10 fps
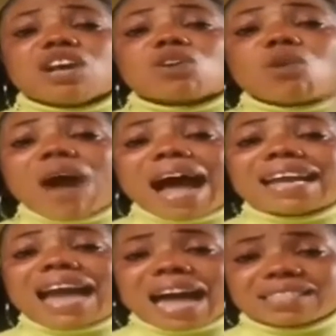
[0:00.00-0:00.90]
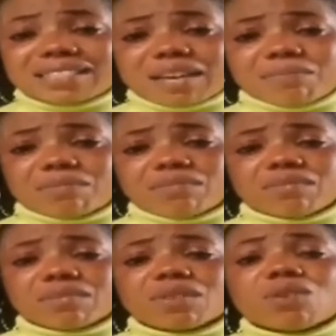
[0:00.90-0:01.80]
Go and ask him
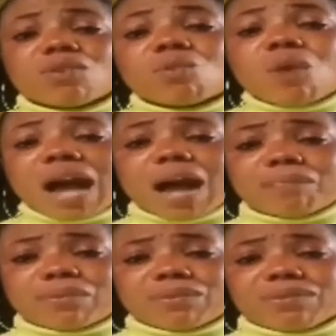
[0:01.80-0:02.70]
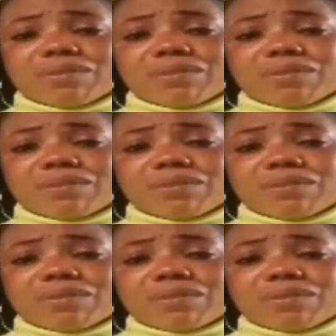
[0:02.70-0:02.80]
what happened.